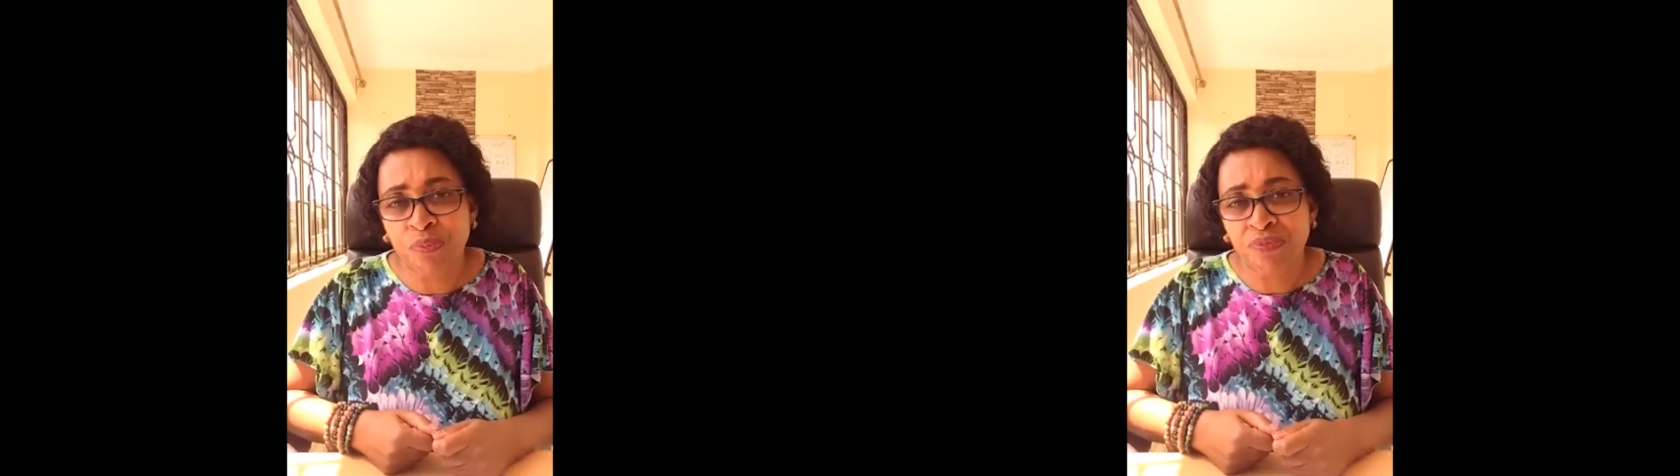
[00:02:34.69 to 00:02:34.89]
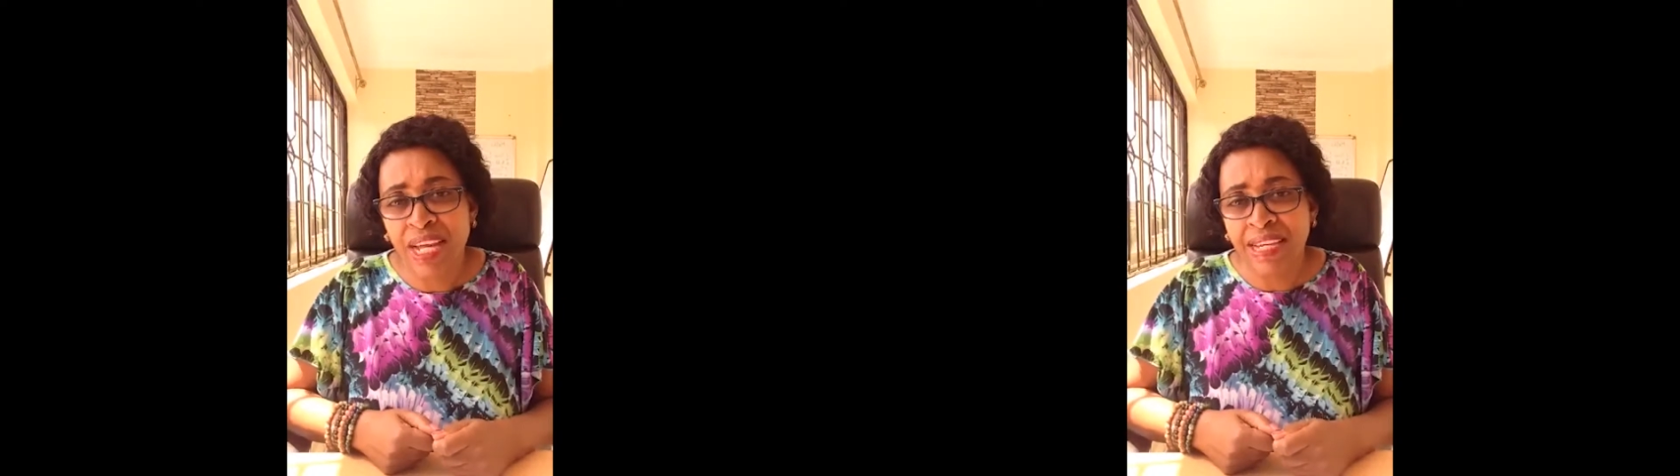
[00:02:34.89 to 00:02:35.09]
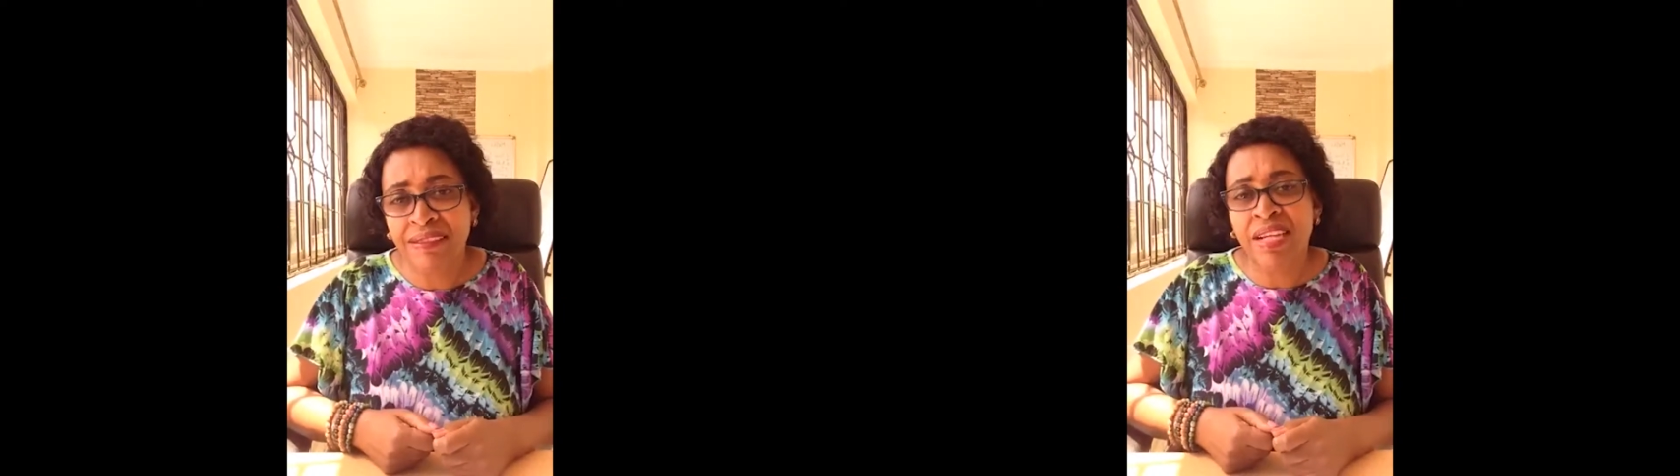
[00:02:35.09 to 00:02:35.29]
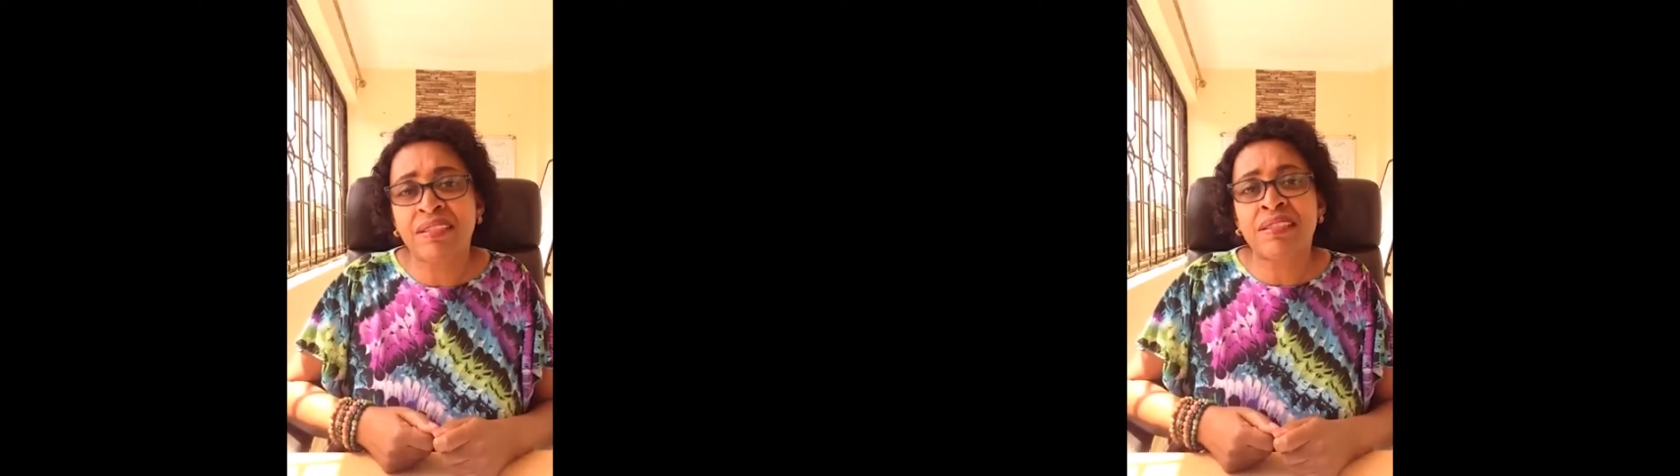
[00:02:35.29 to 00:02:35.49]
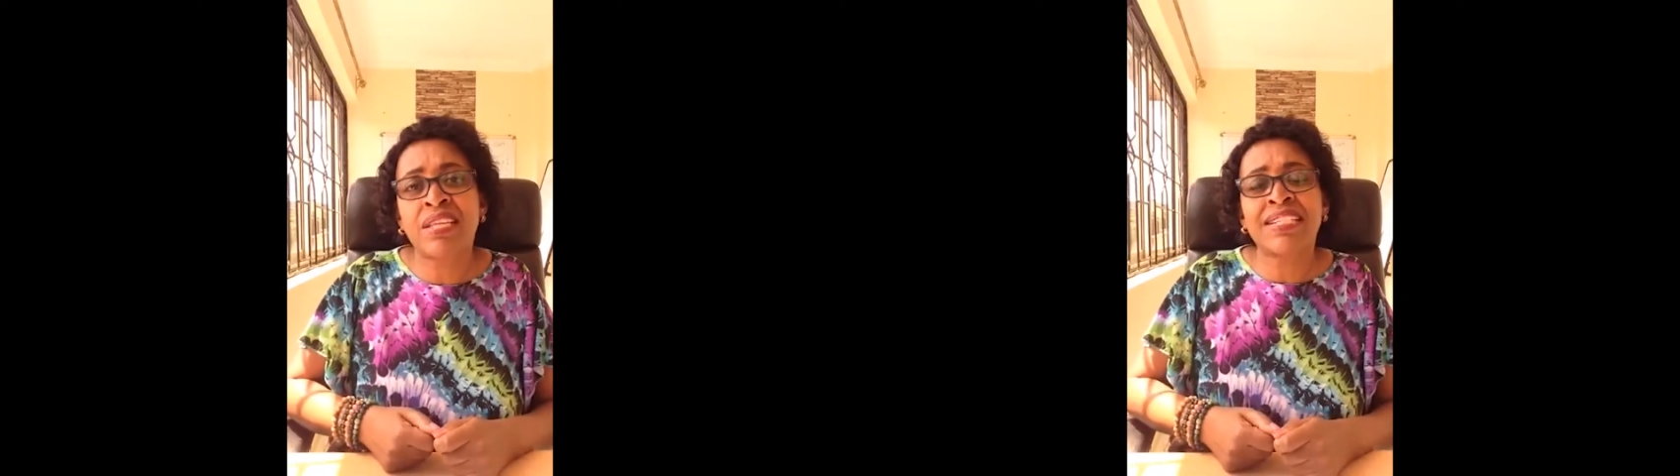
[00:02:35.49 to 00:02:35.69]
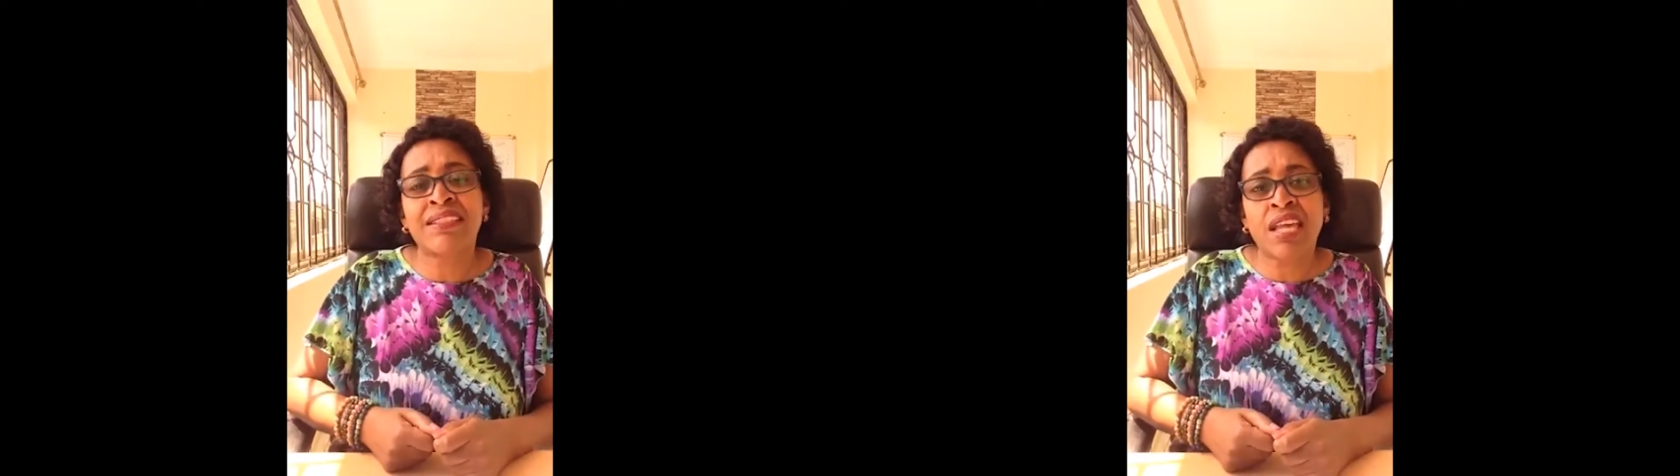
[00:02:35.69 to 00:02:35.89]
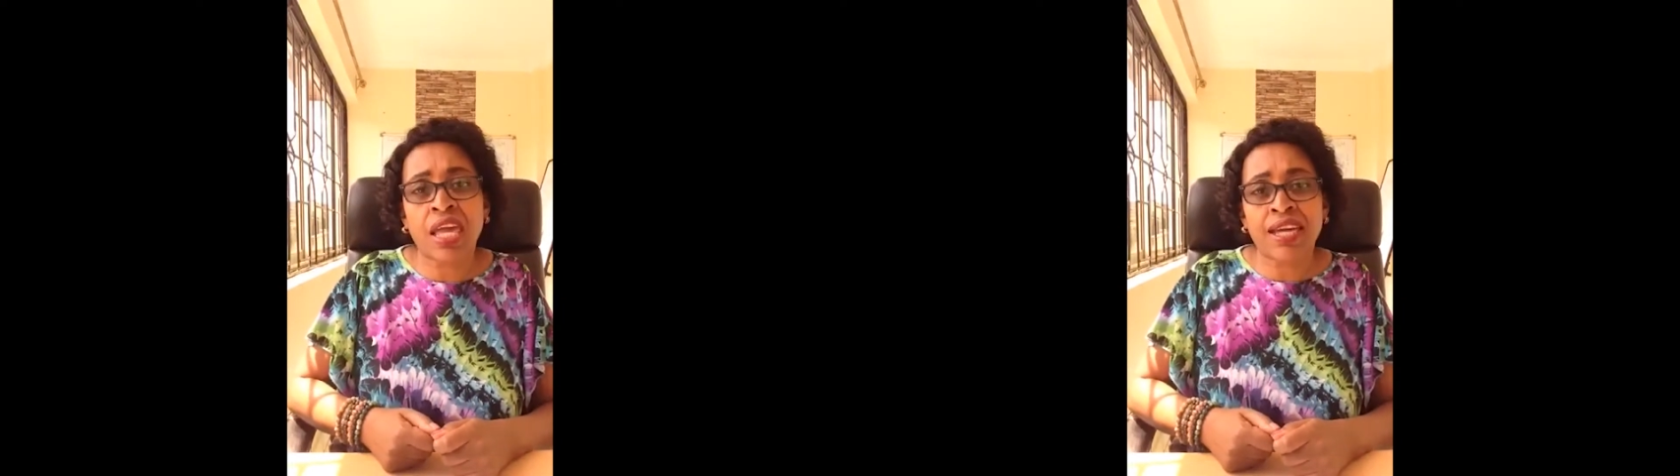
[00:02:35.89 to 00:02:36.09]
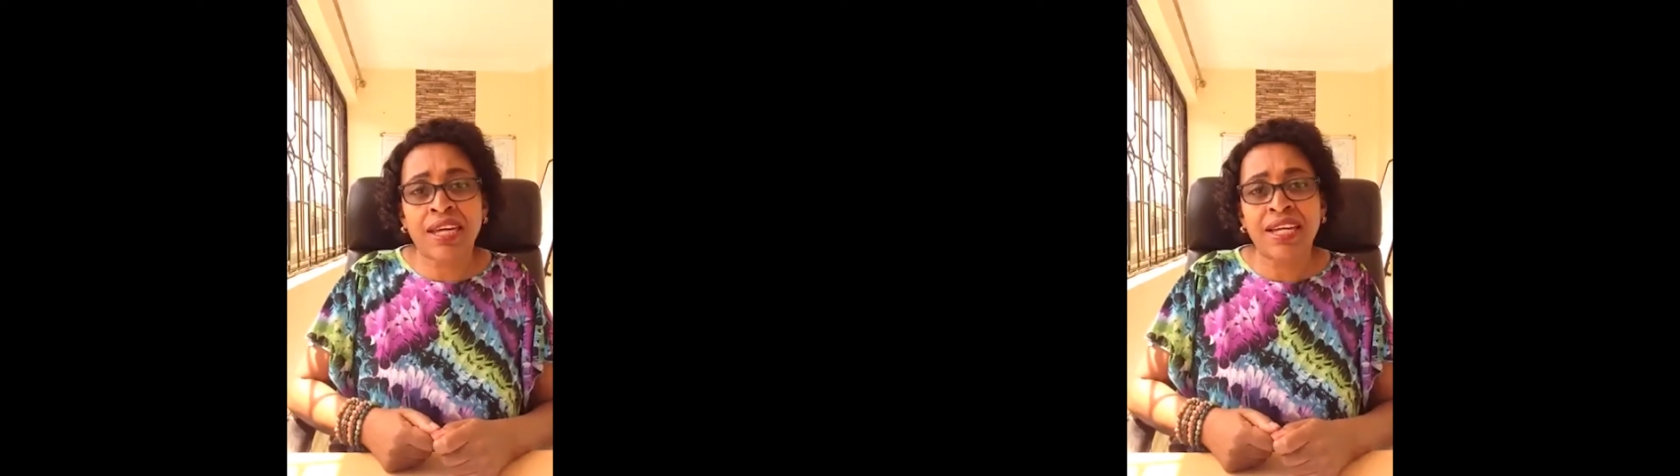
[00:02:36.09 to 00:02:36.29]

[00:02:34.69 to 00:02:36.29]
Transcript: is that they take